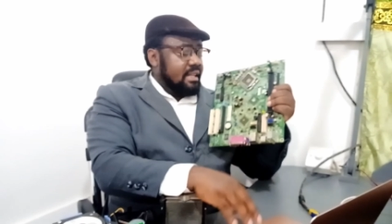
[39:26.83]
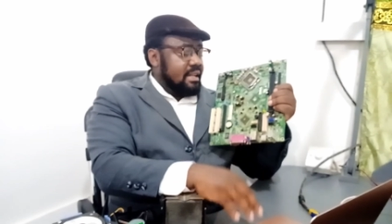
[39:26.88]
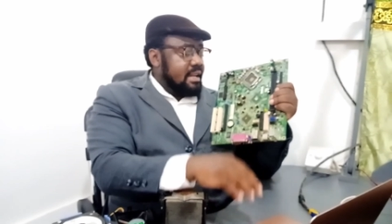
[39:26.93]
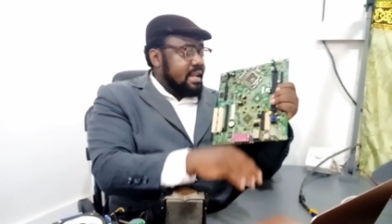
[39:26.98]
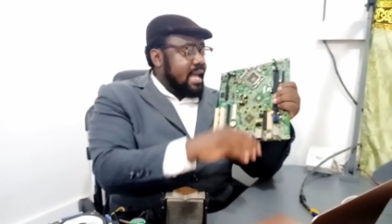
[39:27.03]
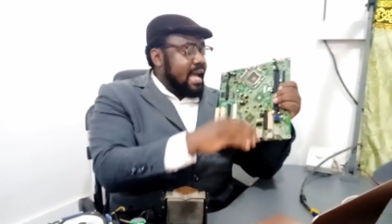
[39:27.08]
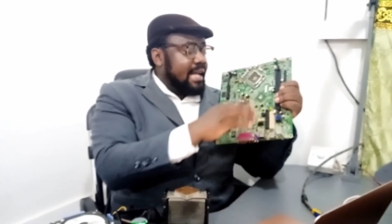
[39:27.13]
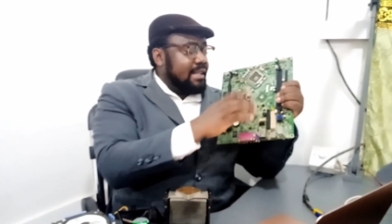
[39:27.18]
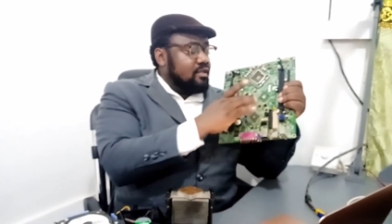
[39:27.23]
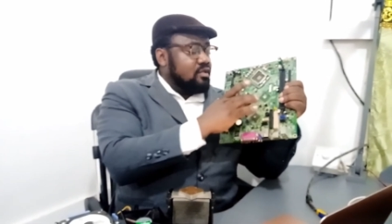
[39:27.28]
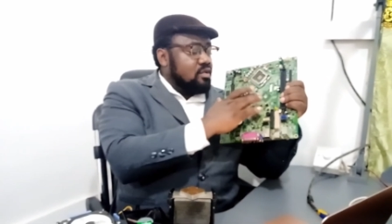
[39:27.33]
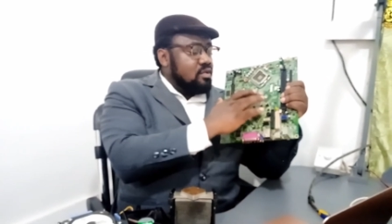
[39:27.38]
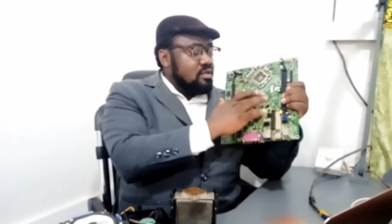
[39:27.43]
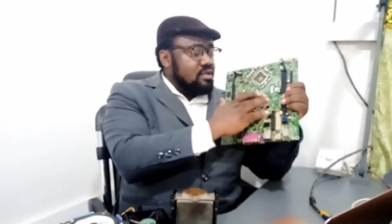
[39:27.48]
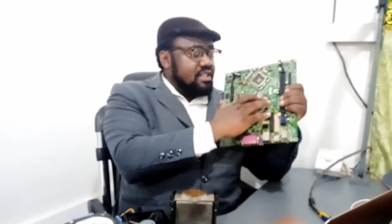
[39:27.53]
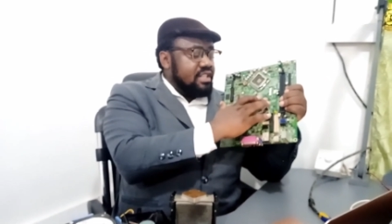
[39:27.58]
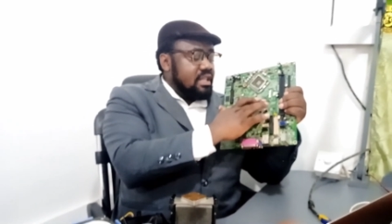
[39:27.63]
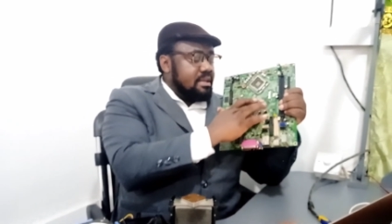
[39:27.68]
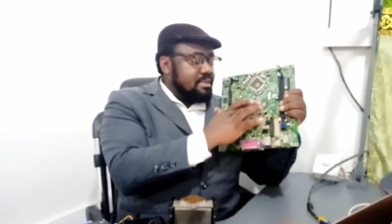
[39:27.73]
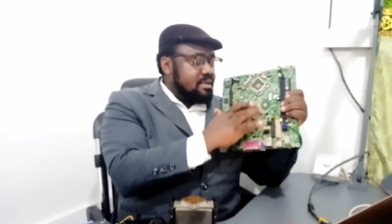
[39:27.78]
There are
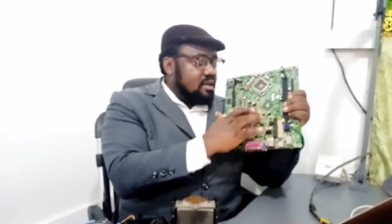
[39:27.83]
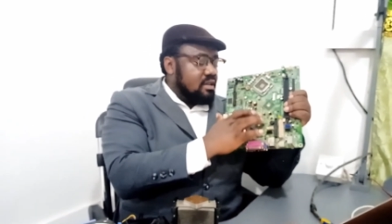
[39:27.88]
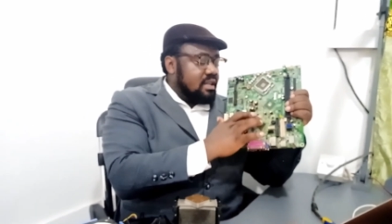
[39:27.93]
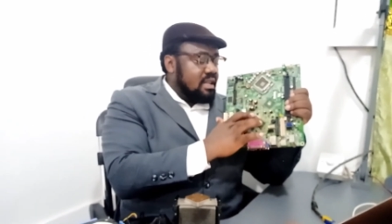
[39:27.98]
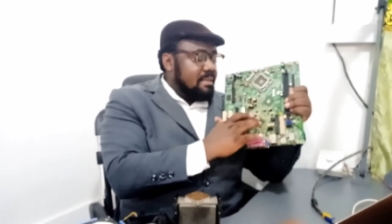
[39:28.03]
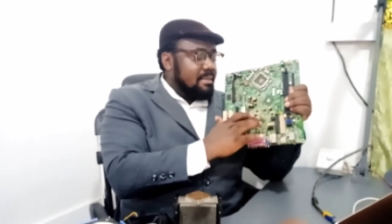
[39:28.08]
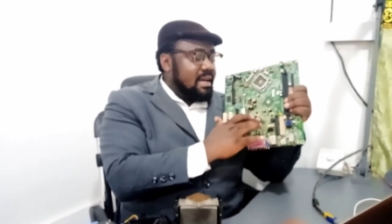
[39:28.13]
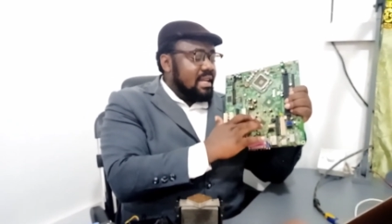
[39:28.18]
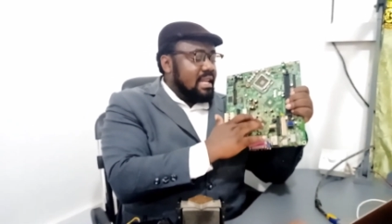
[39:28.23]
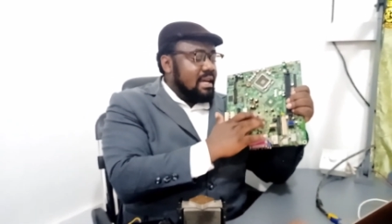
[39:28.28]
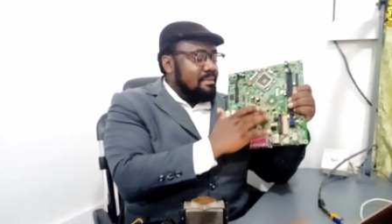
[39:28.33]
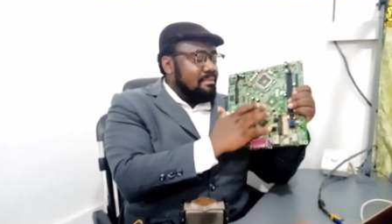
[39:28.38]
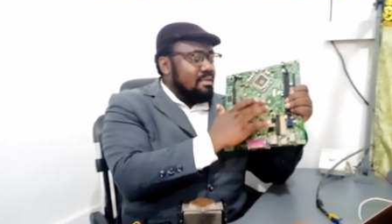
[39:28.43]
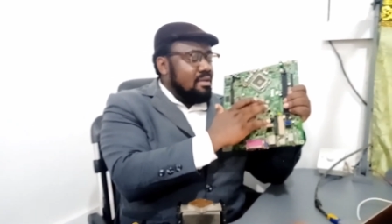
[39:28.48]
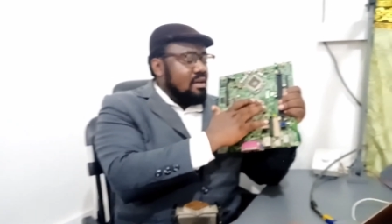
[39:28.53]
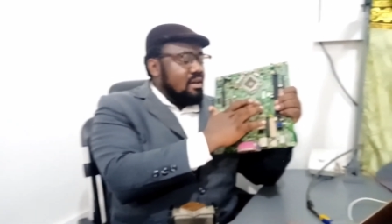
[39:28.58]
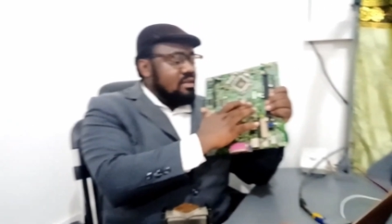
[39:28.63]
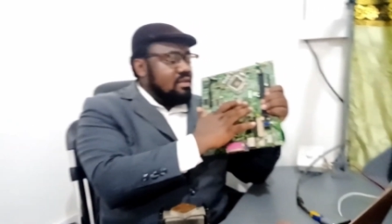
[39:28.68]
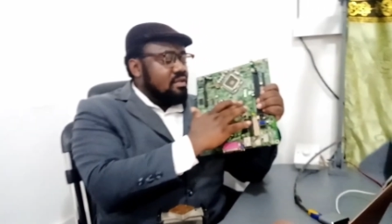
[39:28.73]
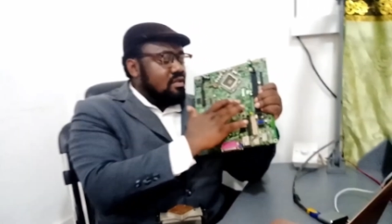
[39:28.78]
two chips on the
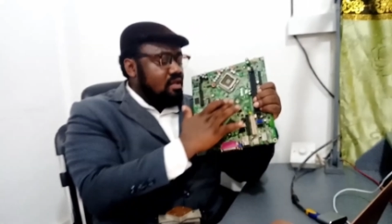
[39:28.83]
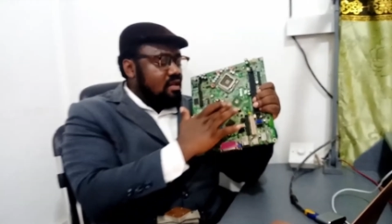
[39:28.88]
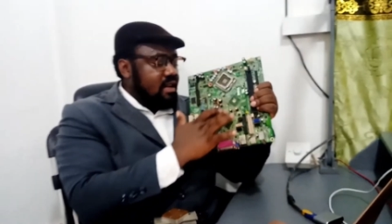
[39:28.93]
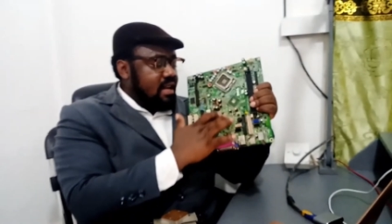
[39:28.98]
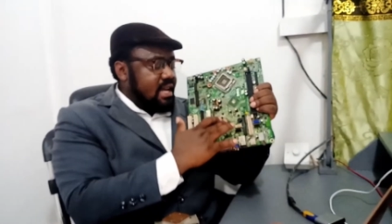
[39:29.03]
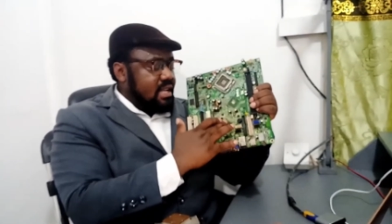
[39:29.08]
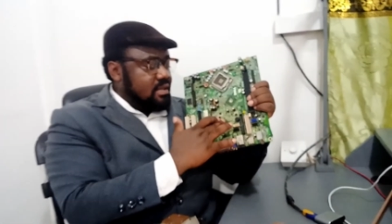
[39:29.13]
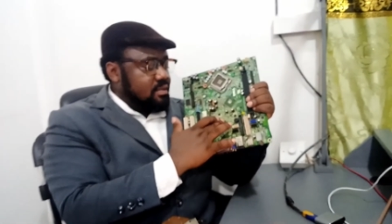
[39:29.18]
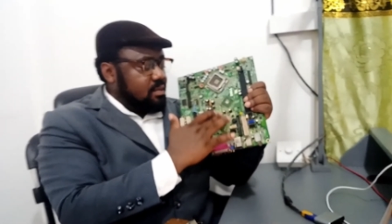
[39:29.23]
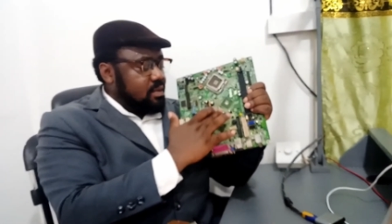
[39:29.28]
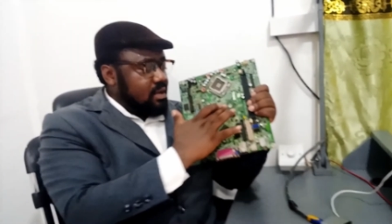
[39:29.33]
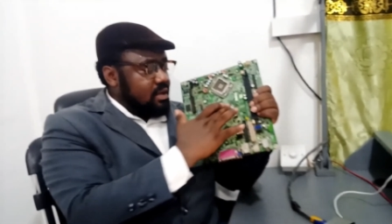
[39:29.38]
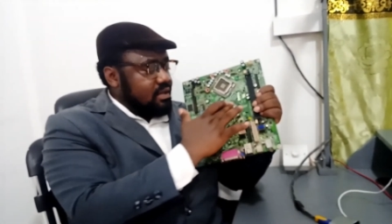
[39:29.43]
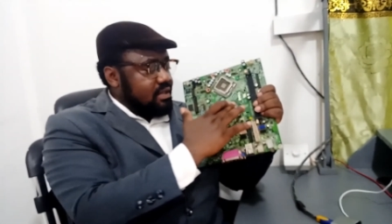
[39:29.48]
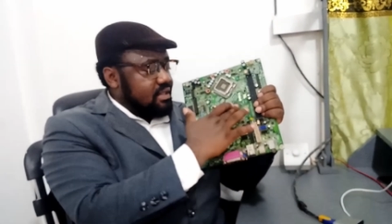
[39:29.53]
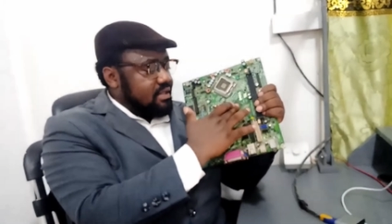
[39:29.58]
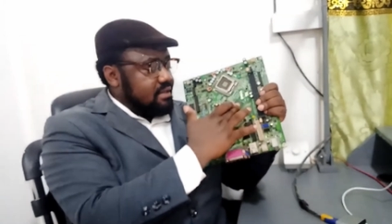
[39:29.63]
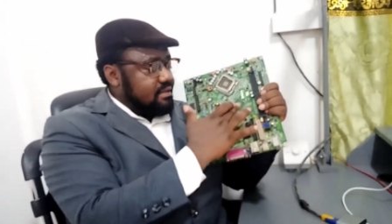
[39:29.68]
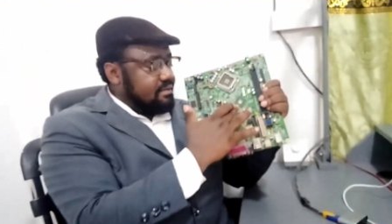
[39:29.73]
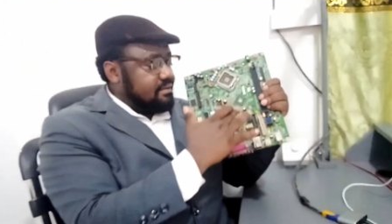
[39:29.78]
motherboard known as
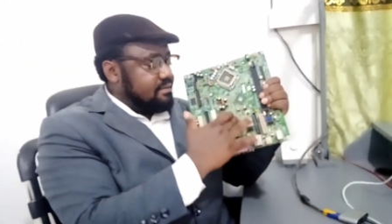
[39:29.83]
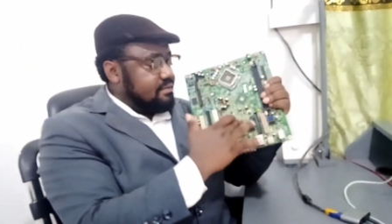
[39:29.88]
what?